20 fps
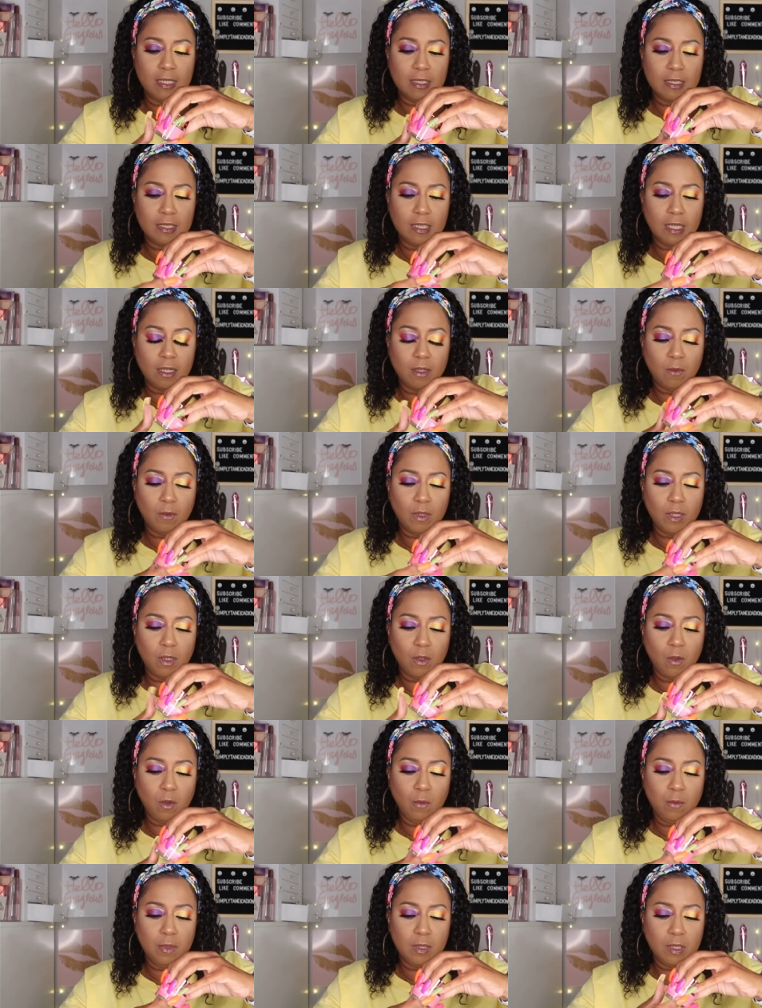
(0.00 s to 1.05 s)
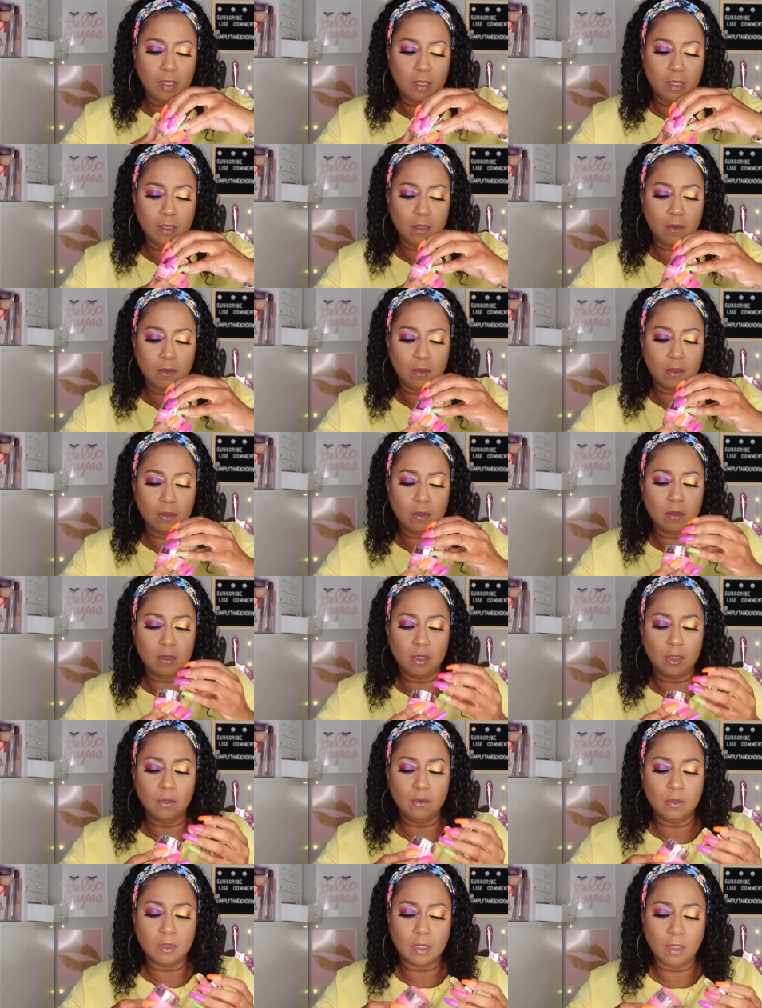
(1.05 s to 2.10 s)
See, I don't want to open or
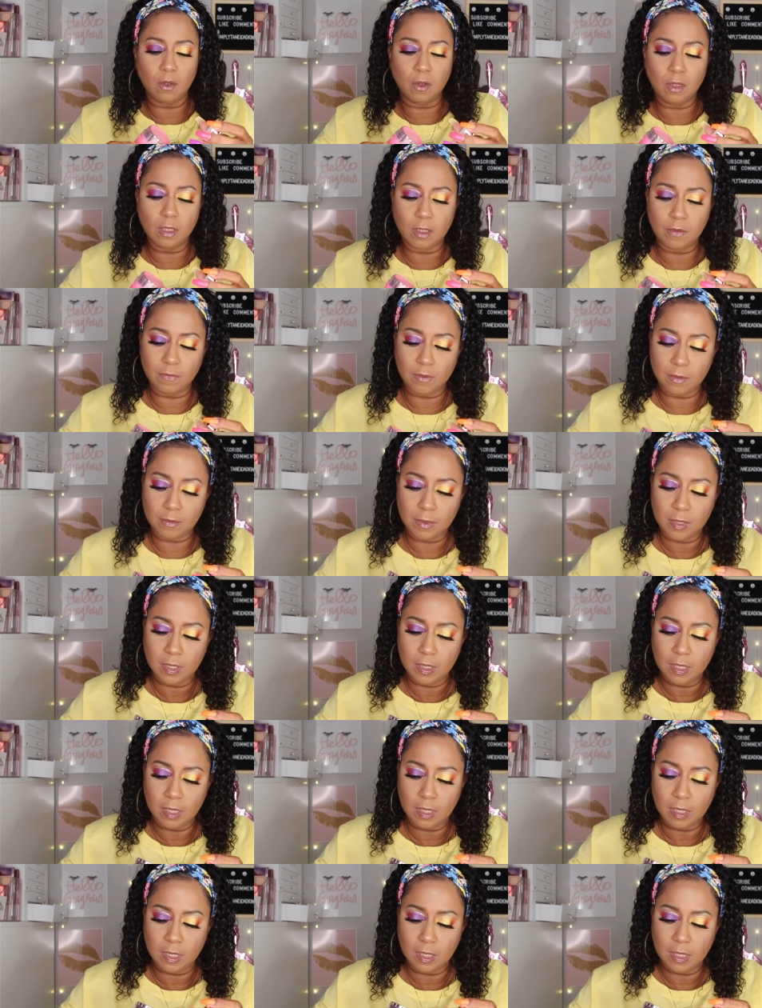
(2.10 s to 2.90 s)
use all of them.